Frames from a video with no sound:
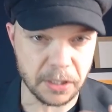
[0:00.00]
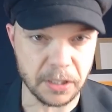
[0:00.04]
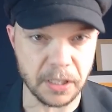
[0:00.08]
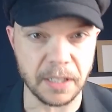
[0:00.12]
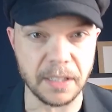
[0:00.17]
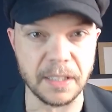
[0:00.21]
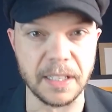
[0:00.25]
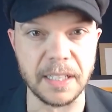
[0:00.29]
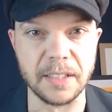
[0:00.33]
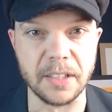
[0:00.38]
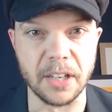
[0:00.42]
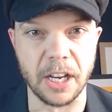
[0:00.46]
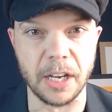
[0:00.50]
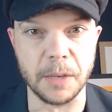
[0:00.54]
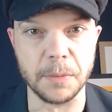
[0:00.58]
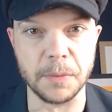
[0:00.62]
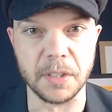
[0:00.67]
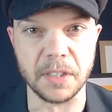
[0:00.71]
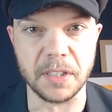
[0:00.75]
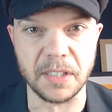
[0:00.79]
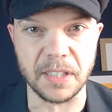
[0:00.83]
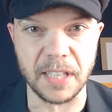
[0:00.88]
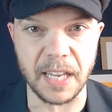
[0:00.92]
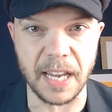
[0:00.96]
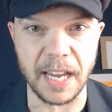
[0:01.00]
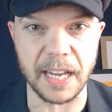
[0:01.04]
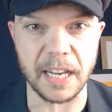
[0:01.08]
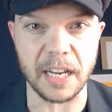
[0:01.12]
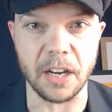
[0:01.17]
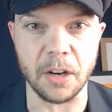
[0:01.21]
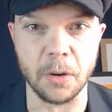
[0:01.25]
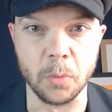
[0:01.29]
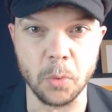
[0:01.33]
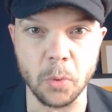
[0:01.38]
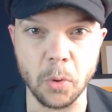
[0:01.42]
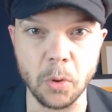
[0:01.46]
the Sunday Times'
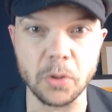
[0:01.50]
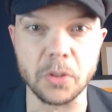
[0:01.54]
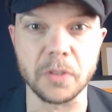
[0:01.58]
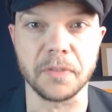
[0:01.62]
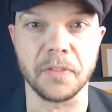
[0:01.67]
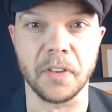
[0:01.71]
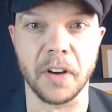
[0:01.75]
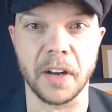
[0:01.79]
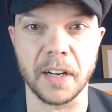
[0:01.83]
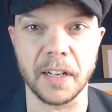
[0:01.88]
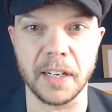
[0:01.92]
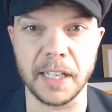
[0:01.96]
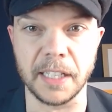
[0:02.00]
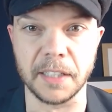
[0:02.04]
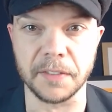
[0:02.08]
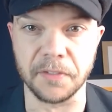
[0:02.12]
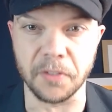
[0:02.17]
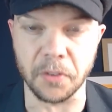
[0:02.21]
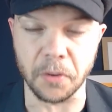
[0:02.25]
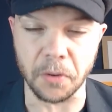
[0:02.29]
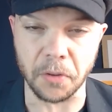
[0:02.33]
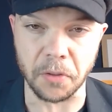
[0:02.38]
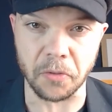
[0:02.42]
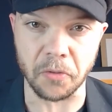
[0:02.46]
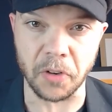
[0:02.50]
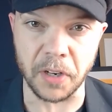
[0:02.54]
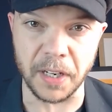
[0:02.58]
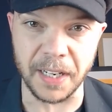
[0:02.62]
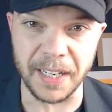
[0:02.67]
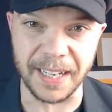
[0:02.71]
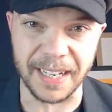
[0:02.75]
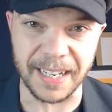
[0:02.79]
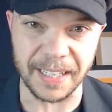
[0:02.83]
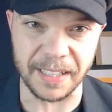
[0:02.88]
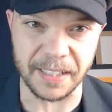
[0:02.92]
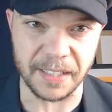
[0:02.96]
Tech Awards finalist for
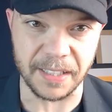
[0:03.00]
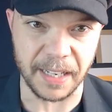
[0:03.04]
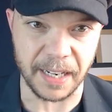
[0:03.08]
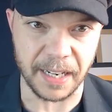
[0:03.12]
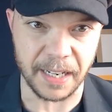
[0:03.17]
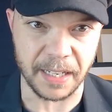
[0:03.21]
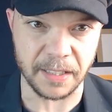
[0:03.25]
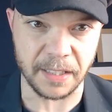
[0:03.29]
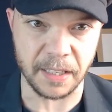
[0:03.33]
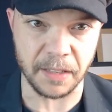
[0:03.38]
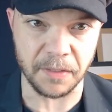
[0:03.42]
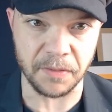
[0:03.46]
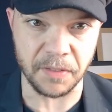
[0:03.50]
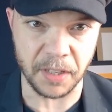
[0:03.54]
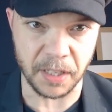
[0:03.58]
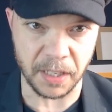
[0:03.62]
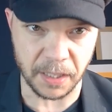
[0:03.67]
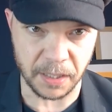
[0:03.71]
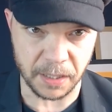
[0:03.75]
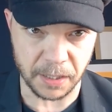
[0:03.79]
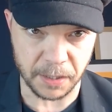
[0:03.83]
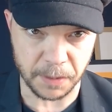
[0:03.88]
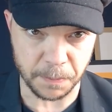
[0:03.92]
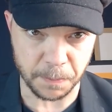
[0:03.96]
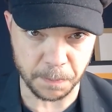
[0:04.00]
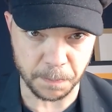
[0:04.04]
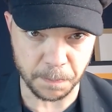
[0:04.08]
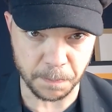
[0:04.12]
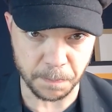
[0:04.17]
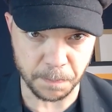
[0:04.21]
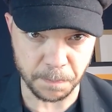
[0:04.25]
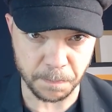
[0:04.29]
three consecutive years.